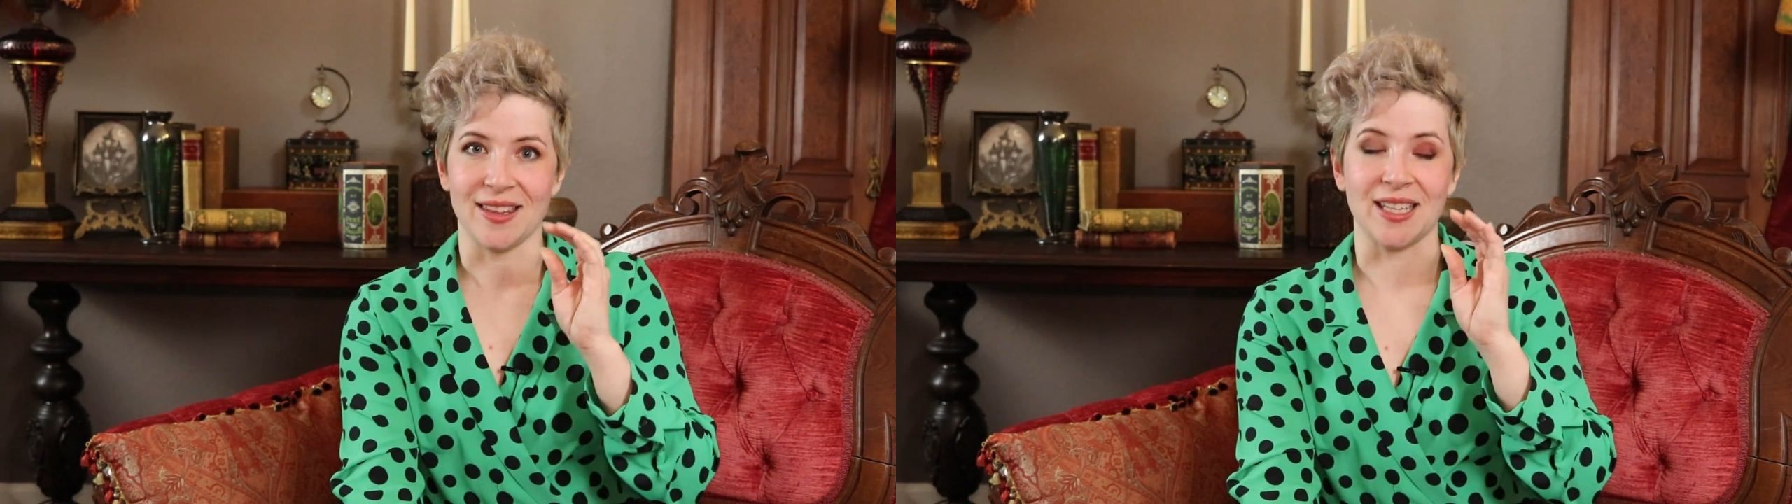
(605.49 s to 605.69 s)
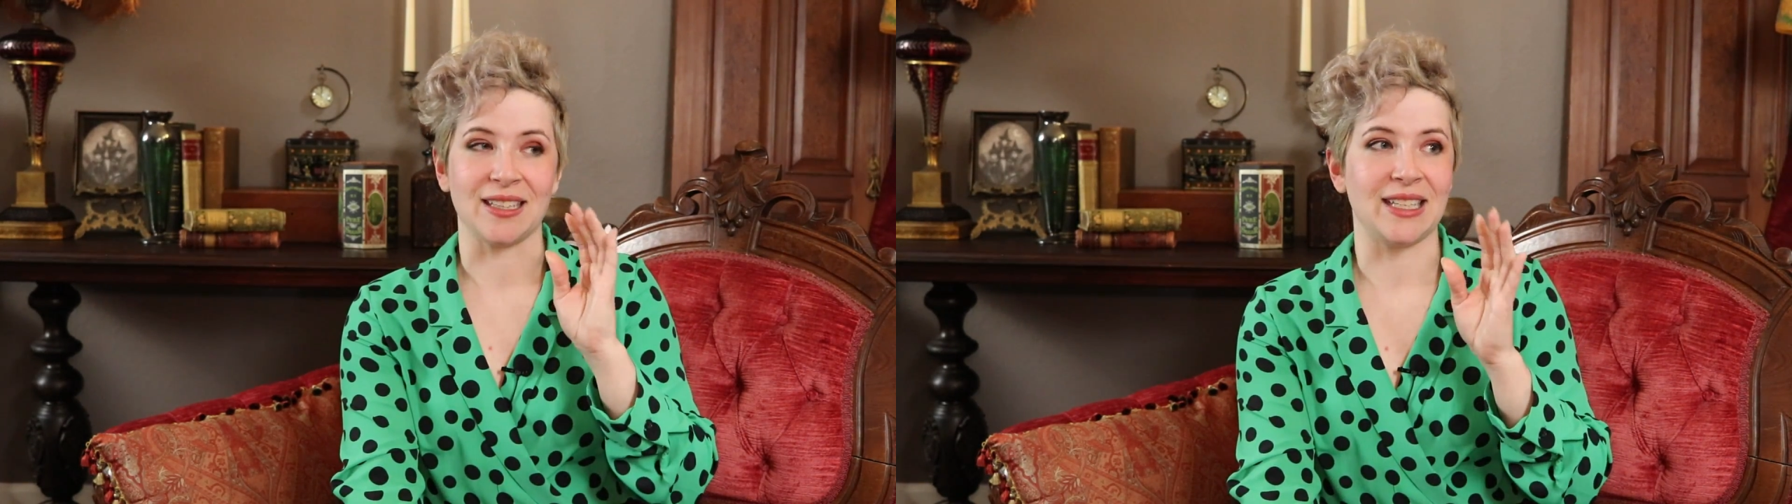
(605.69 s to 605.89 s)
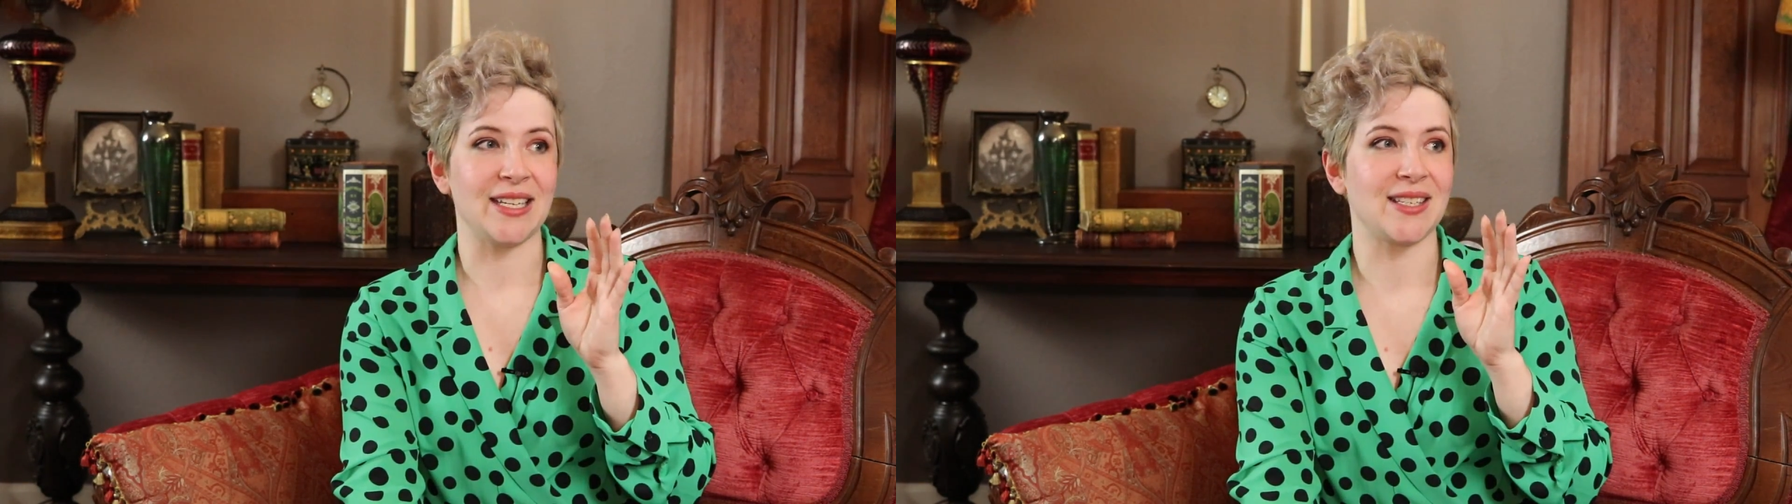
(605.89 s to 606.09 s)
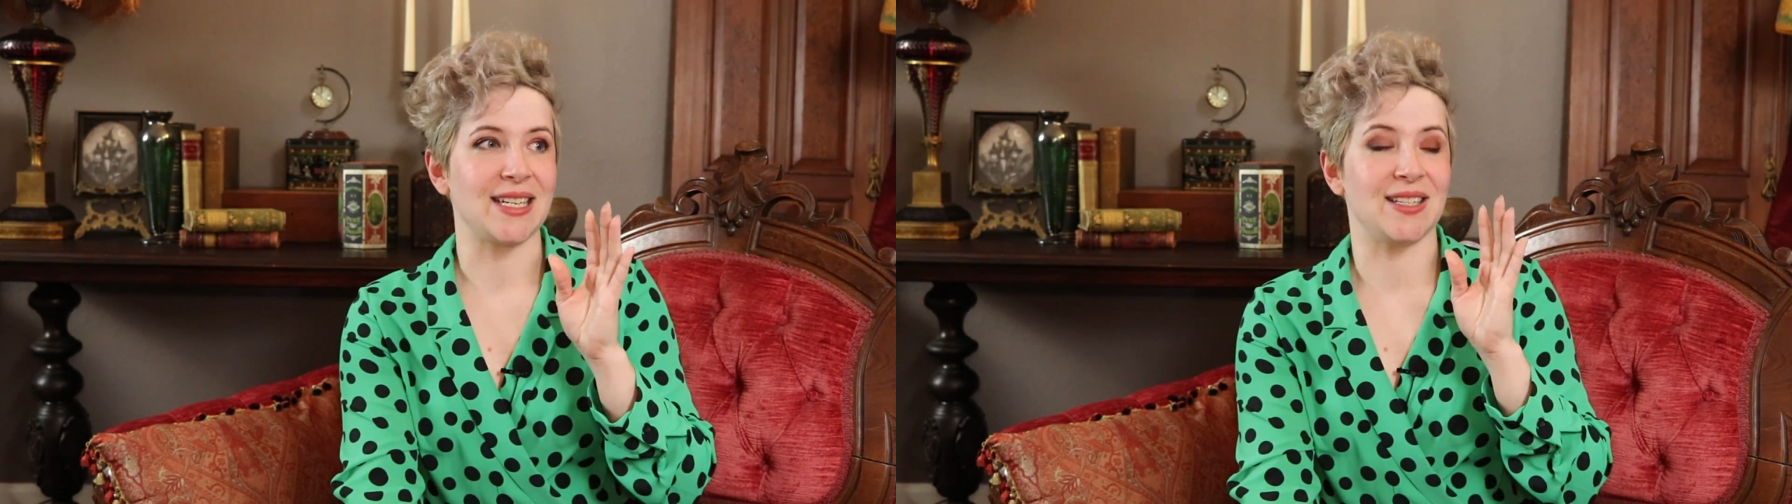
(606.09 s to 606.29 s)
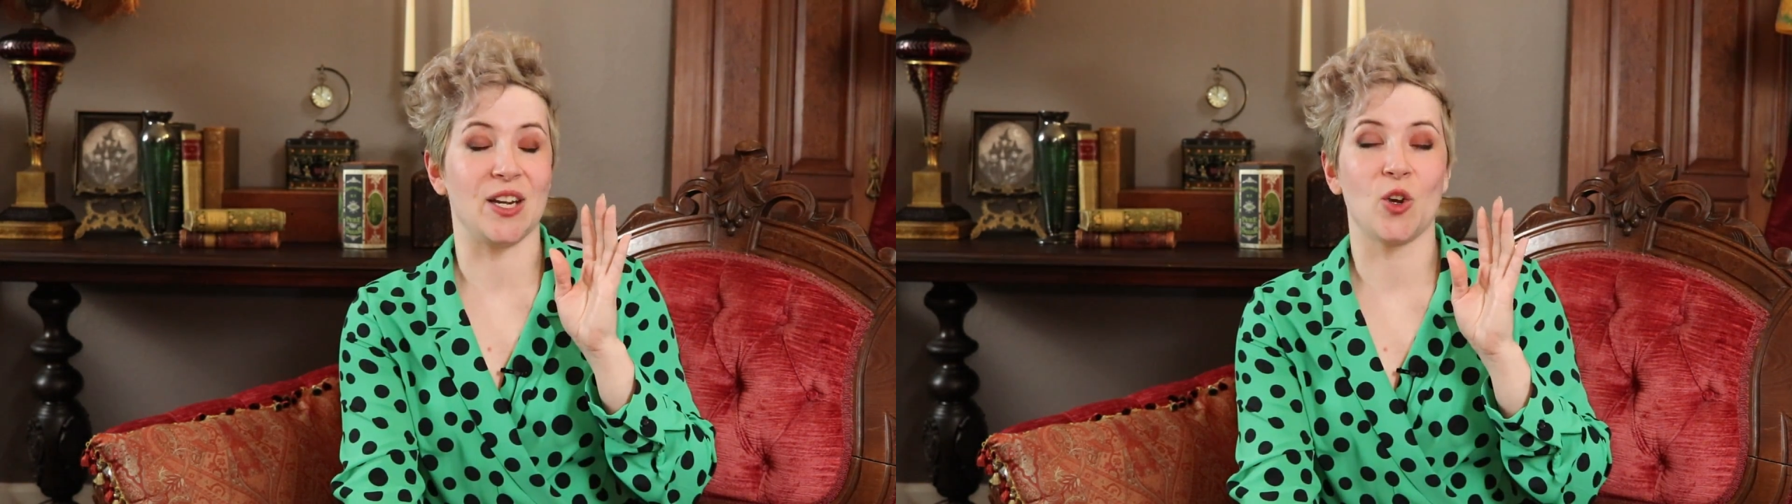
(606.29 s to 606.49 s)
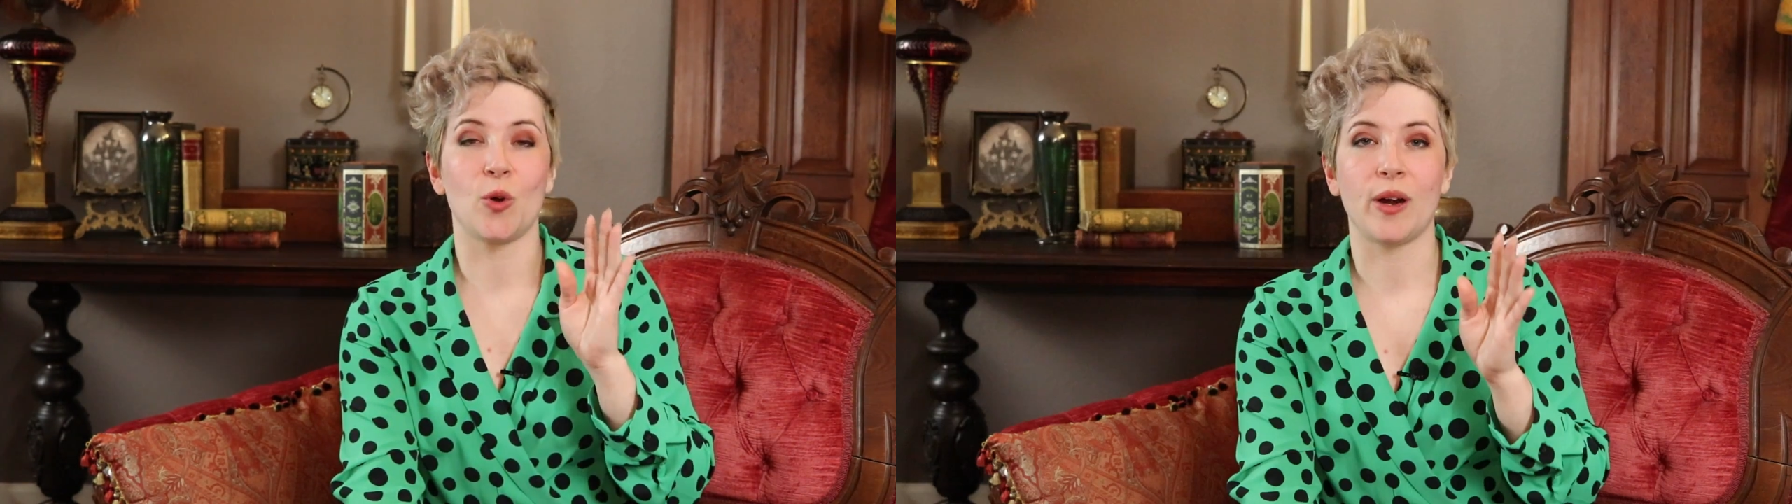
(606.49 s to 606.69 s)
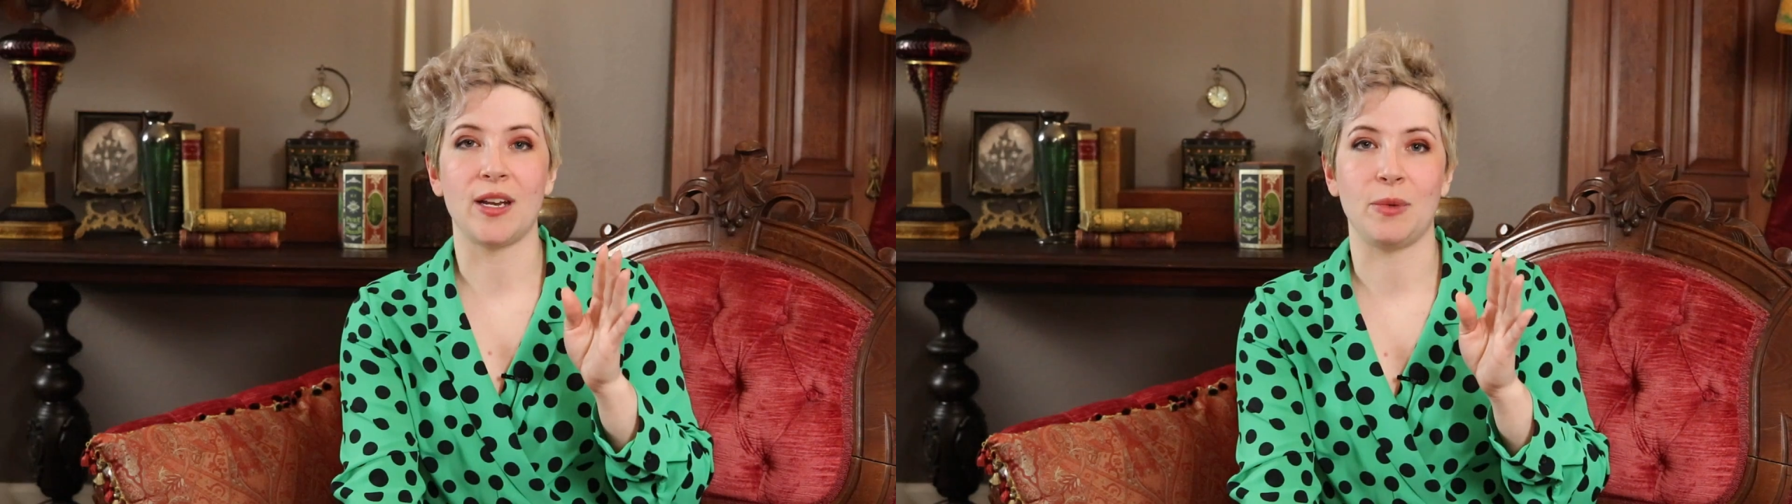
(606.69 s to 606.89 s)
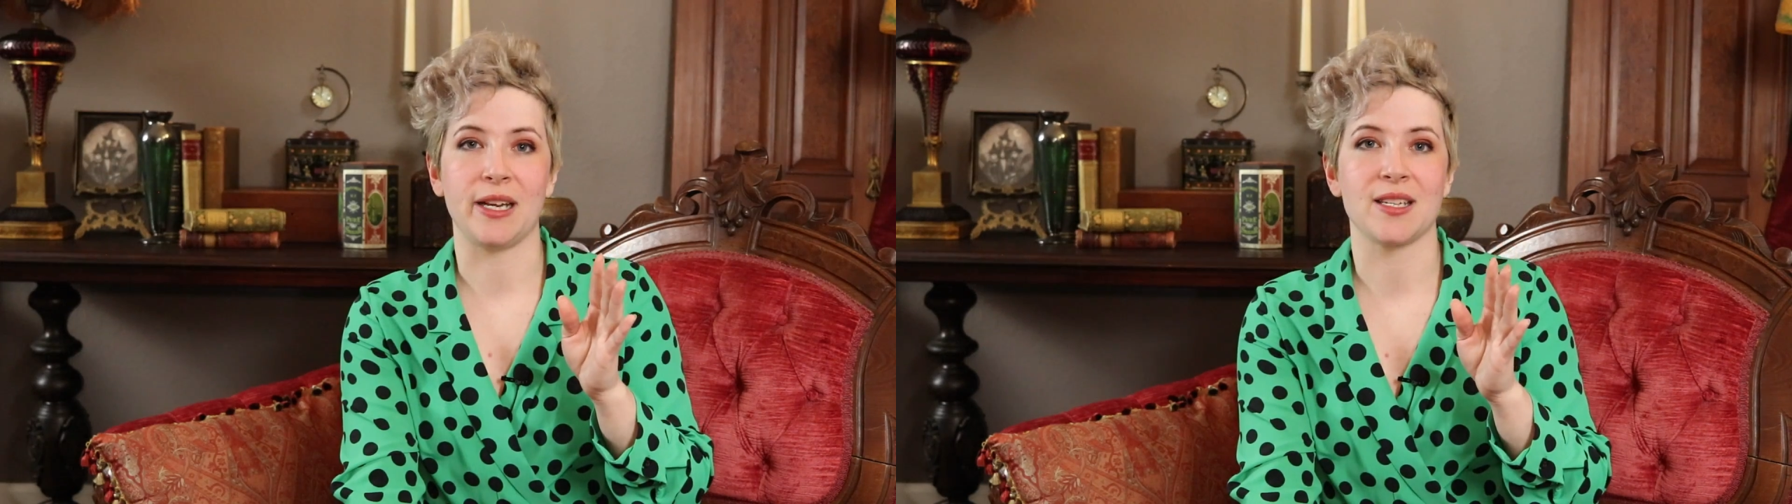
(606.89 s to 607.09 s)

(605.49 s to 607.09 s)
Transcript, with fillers: The list is incredibly